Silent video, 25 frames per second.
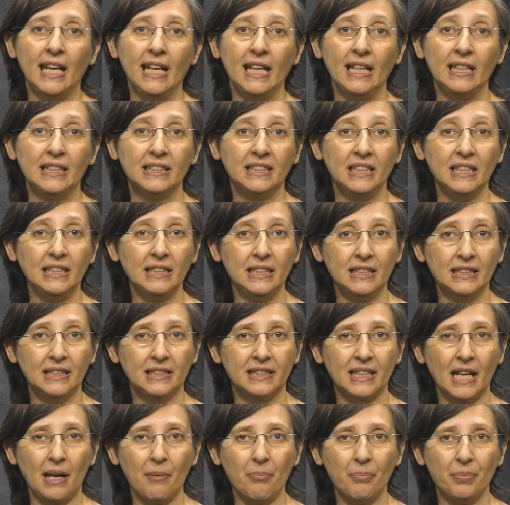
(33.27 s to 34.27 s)
It's in this
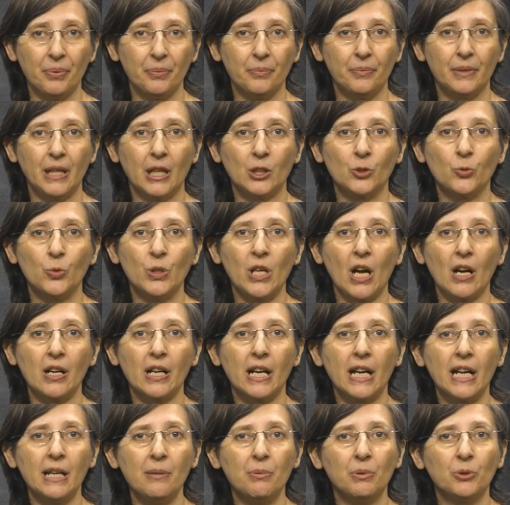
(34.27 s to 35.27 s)
step that we are
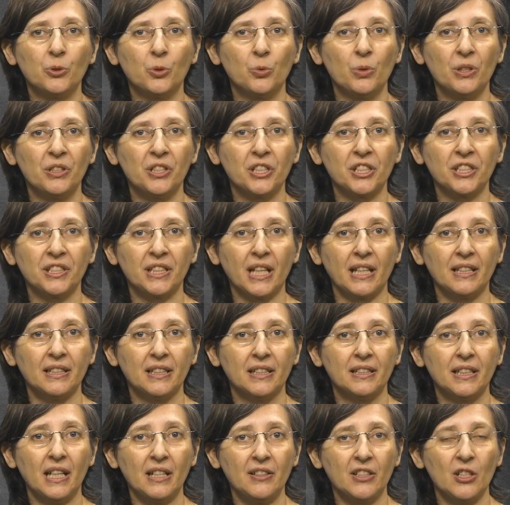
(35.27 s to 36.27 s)
able to understand
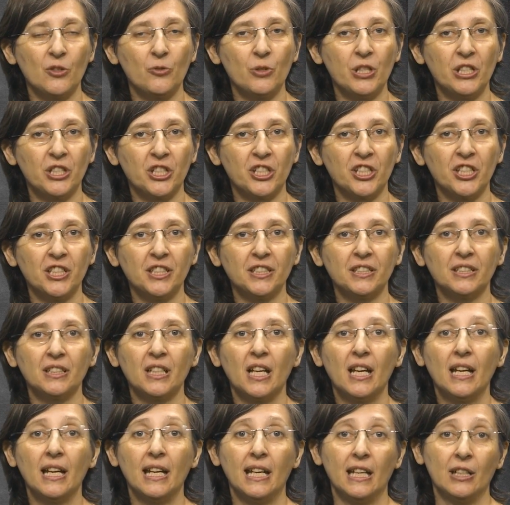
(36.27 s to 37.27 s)
the data richness
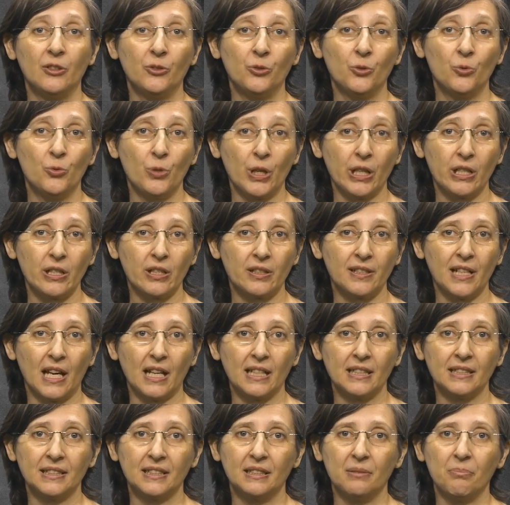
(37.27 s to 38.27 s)
and to
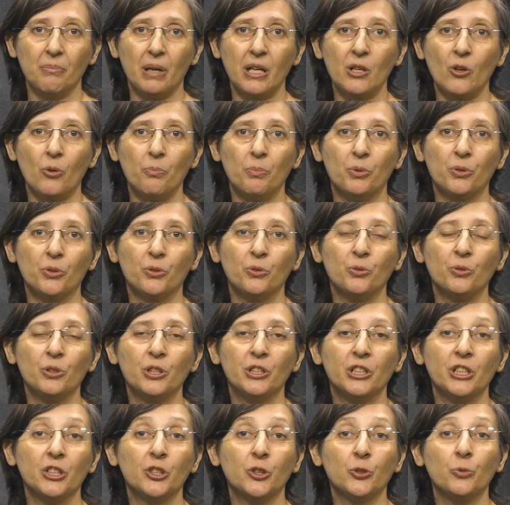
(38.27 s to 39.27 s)
recognize the main
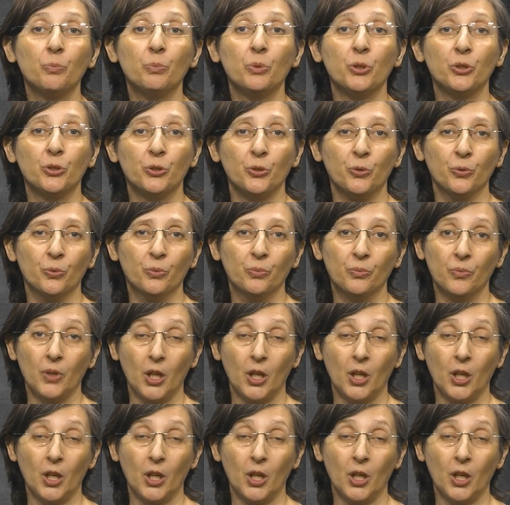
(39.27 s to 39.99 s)
opportunities to pursue,